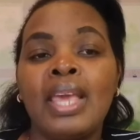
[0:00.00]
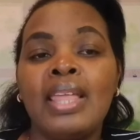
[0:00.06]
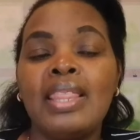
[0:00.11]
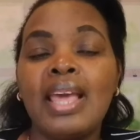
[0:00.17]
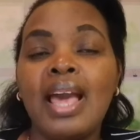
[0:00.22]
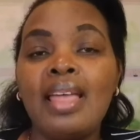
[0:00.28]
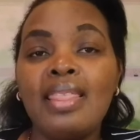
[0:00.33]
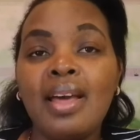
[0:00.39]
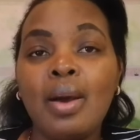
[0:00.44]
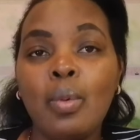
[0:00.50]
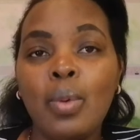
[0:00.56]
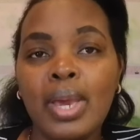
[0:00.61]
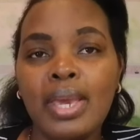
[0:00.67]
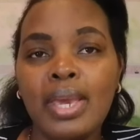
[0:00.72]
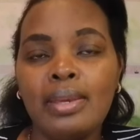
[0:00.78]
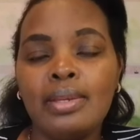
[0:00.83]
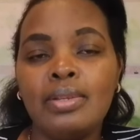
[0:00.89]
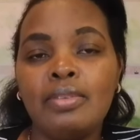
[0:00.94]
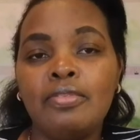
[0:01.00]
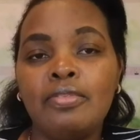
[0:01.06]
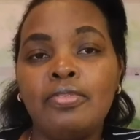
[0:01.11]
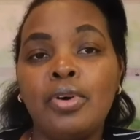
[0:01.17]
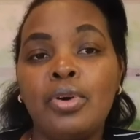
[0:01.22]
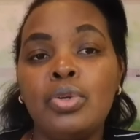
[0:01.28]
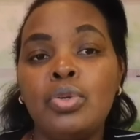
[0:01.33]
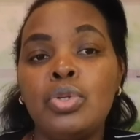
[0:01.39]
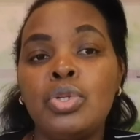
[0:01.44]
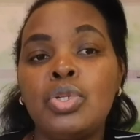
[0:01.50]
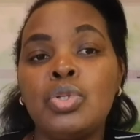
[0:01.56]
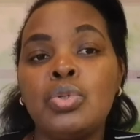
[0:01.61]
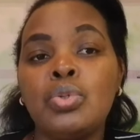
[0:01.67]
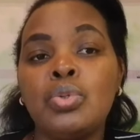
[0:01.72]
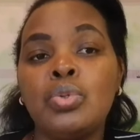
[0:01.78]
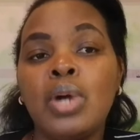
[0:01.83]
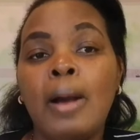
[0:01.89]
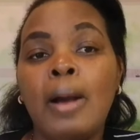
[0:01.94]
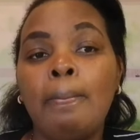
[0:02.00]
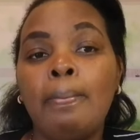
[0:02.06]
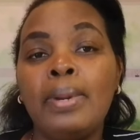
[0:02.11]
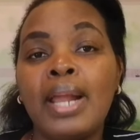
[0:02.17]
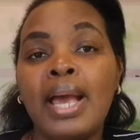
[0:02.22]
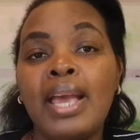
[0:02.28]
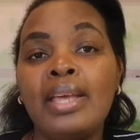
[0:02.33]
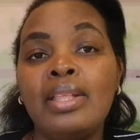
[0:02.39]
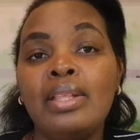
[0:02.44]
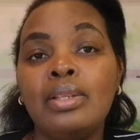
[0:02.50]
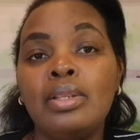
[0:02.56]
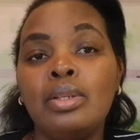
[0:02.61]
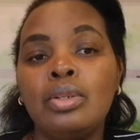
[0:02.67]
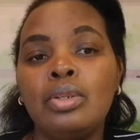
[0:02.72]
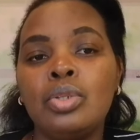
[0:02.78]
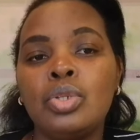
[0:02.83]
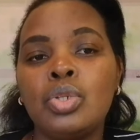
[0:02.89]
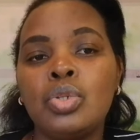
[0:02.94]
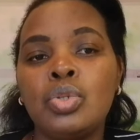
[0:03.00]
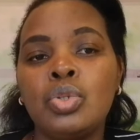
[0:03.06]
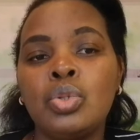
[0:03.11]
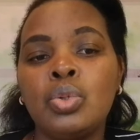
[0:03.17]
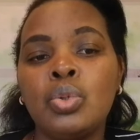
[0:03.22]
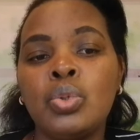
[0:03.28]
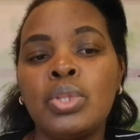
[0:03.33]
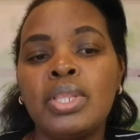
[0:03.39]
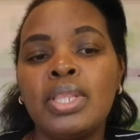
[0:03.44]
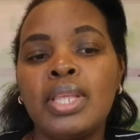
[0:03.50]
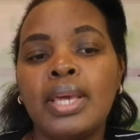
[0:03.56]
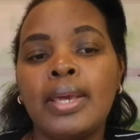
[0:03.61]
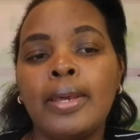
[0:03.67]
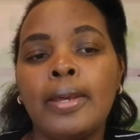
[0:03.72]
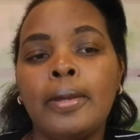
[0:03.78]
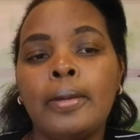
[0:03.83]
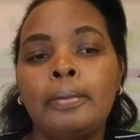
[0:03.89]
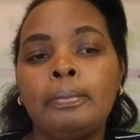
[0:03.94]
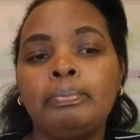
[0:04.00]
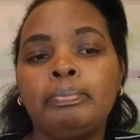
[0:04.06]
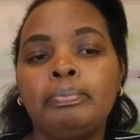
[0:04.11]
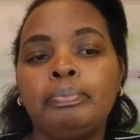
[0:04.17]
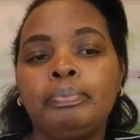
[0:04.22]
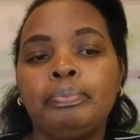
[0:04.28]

The other way for you to apply through the